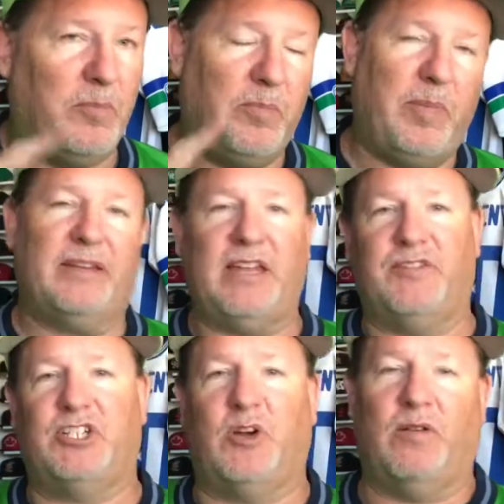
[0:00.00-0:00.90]
Big Dave
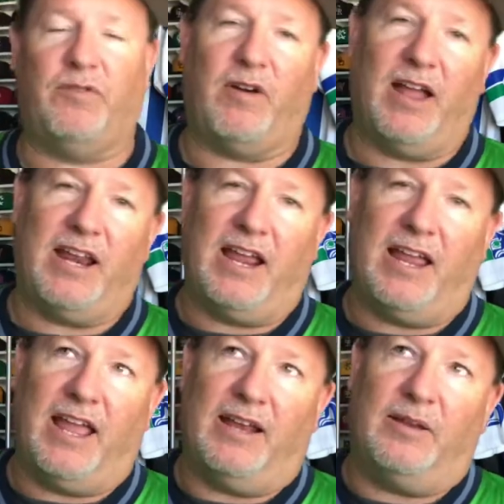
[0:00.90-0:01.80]
Show on Friday.
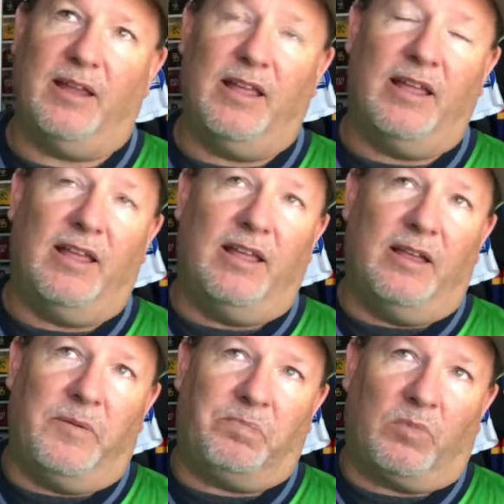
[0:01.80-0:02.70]
And
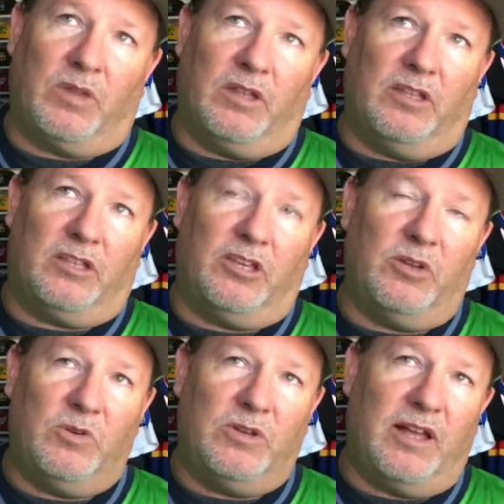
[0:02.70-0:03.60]

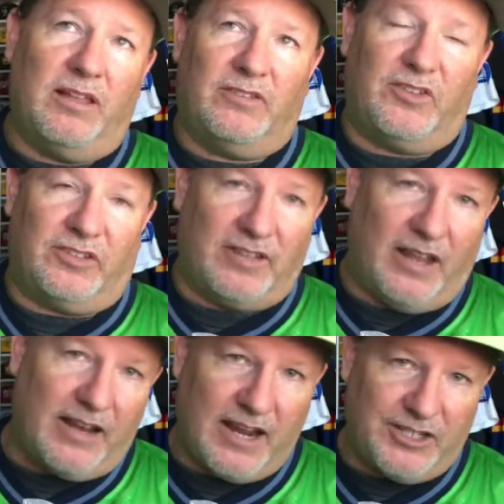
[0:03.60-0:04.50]
Q does the
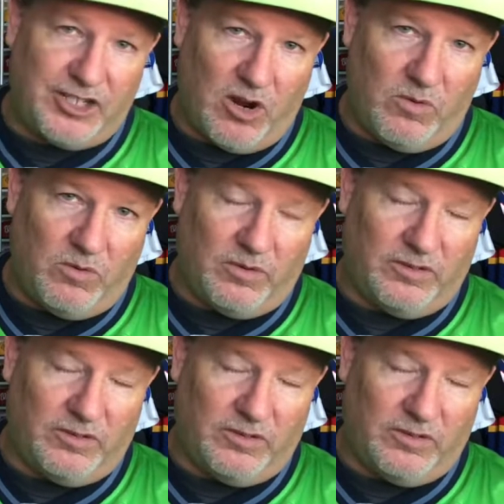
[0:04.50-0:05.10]
Sunday show,